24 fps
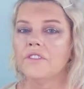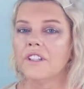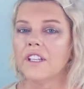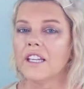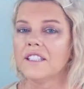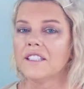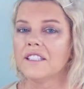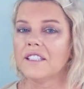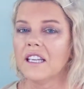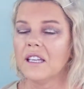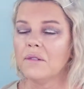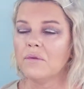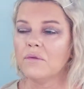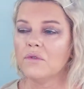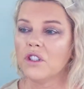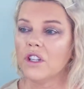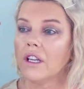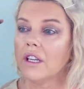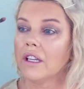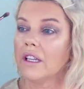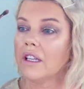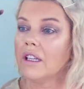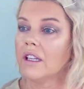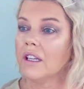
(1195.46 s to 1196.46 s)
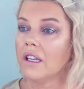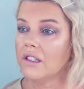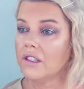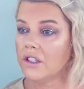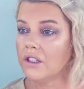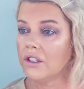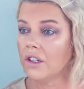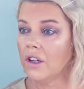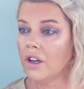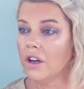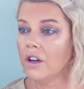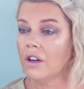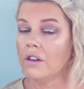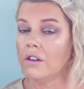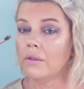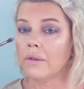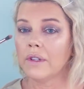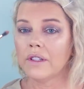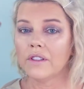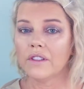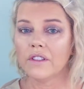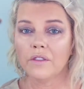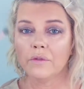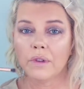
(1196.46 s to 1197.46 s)
forget to keep checking as you go,
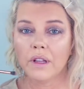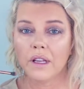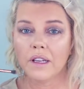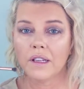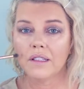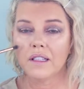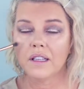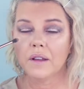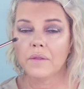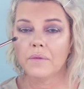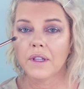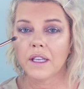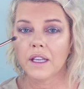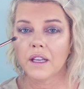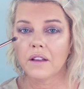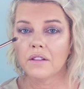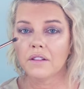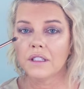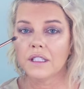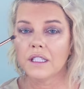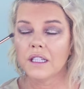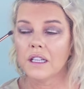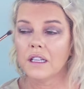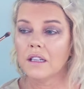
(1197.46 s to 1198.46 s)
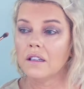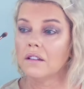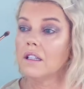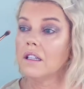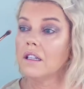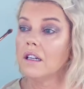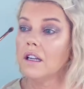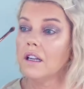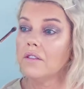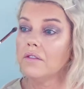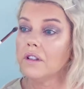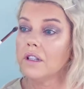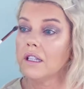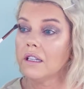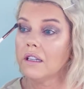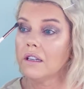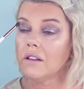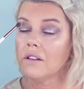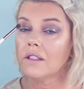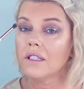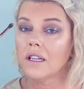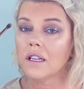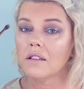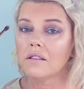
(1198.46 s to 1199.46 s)
once you've placed something else down, that everything
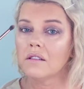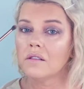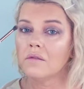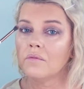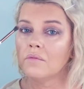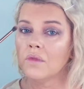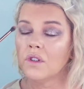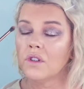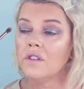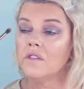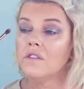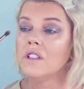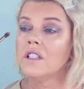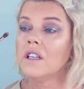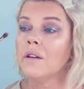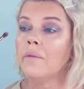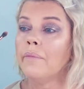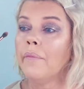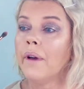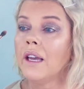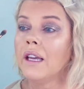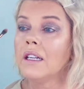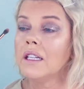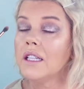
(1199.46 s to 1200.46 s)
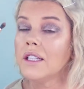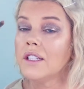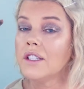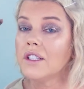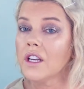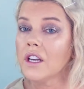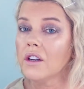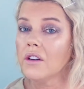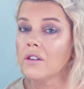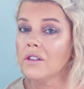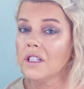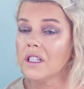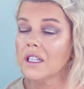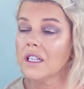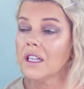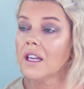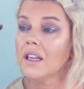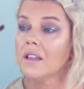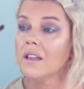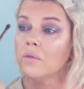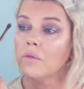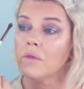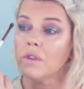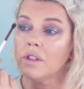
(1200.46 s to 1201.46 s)
else hasn't moved. So you may need to go in
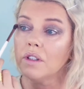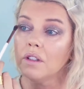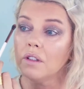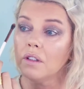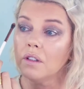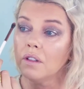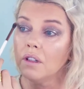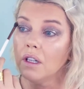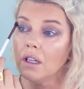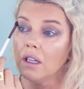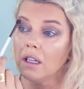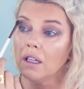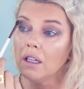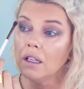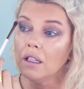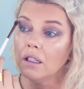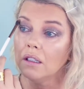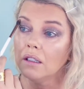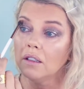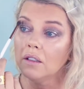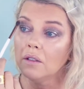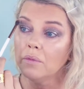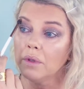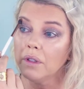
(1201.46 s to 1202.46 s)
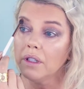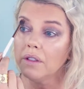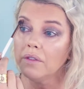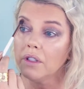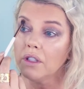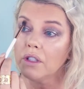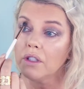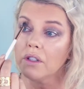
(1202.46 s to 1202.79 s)
again with your little bit of your